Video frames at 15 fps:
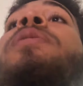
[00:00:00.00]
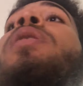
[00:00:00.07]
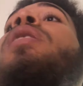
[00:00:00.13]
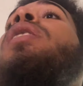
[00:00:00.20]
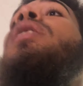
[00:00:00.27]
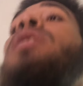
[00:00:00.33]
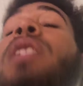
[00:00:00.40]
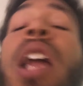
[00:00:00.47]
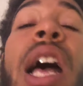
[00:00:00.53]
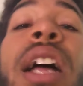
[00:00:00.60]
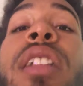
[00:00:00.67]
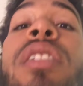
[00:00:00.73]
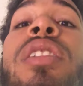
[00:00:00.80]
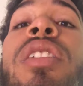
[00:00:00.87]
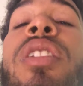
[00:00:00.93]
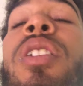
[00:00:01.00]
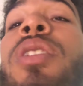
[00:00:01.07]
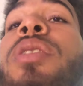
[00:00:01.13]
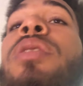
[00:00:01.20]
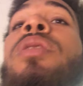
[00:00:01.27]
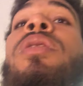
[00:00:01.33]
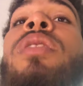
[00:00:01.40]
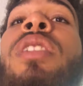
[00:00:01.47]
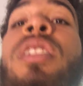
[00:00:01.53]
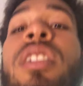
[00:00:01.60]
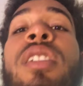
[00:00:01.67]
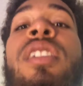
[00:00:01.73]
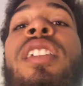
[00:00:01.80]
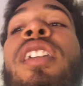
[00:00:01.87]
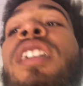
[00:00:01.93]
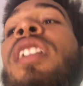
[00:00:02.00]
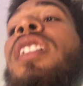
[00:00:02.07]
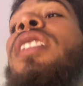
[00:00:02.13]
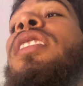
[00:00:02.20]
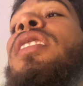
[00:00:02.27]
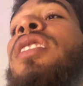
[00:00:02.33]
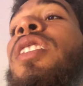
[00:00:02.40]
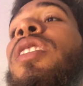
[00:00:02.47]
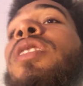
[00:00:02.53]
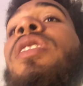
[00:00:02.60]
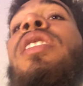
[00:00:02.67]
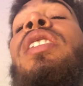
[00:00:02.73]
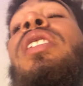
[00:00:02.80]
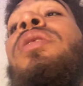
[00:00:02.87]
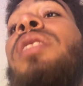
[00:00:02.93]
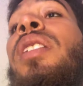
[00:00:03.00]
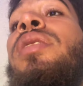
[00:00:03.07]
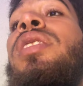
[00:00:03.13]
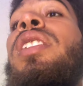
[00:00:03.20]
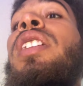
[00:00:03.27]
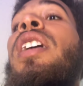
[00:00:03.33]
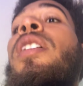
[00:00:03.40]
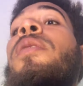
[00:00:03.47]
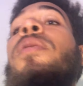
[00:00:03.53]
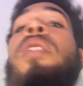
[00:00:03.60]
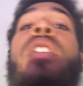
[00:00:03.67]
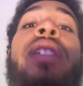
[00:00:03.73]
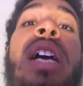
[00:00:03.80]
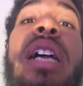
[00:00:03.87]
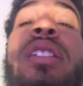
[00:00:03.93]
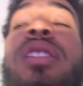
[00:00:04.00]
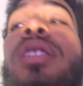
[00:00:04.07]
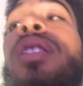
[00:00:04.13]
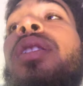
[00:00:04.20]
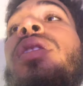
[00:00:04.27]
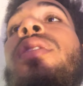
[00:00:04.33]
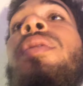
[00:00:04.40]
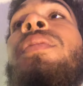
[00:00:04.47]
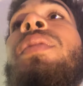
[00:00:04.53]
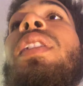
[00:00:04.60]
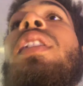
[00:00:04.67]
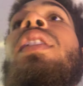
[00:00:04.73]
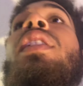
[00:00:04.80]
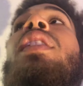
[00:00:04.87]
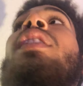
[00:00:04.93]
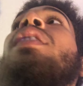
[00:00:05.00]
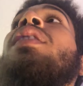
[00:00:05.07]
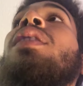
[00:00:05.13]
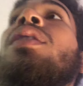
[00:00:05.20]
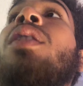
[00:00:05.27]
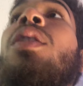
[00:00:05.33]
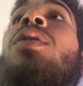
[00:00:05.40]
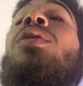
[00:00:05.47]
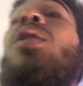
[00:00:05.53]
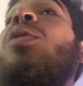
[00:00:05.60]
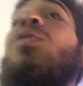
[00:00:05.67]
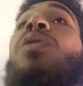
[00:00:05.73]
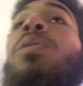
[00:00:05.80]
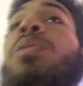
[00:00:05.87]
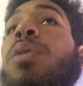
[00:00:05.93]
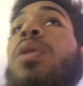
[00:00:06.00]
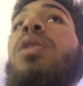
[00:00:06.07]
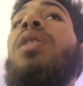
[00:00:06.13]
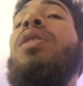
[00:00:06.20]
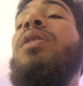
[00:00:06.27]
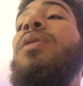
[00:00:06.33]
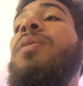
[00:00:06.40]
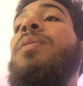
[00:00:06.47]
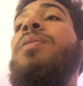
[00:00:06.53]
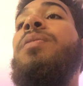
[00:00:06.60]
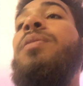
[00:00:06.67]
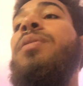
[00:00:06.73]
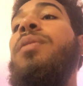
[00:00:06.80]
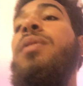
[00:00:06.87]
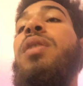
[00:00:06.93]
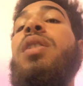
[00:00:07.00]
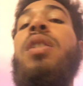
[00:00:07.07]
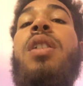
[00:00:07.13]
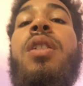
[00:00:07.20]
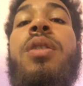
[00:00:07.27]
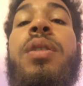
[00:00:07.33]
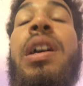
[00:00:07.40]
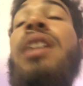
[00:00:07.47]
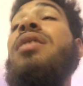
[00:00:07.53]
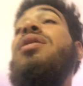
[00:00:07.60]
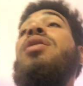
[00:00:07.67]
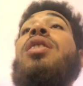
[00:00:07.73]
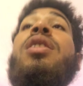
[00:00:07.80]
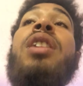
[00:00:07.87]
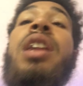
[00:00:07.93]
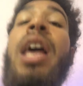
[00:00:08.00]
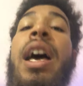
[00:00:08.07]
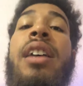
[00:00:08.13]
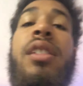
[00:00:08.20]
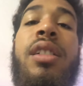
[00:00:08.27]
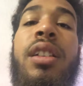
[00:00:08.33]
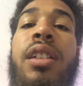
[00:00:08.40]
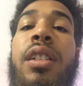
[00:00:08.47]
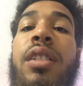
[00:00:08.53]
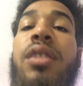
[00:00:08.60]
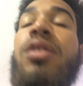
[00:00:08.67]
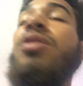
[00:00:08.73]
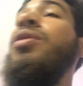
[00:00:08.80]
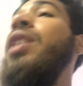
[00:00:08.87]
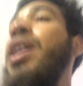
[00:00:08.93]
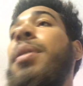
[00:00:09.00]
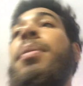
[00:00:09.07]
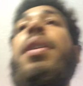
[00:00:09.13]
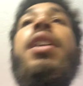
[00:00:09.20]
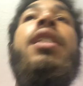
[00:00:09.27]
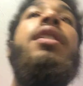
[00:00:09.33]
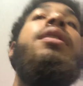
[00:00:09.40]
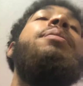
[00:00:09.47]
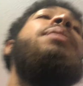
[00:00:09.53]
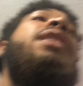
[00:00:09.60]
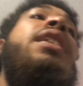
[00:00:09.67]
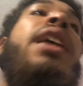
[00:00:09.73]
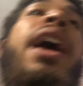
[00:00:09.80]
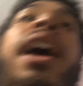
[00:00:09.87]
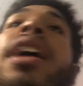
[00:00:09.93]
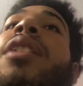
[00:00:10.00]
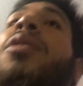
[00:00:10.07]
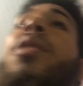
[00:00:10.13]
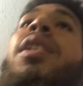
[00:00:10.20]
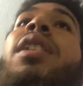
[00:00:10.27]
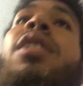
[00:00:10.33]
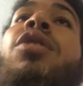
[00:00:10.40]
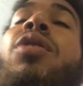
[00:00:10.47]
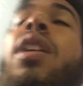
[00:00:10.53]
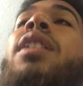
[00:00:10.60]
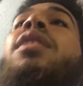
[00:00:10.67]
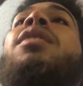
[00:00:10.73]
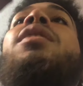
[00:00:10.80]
far not to go. At least I've seen how far not to go. Overboard. Externalizing, screaming, being angry, trying to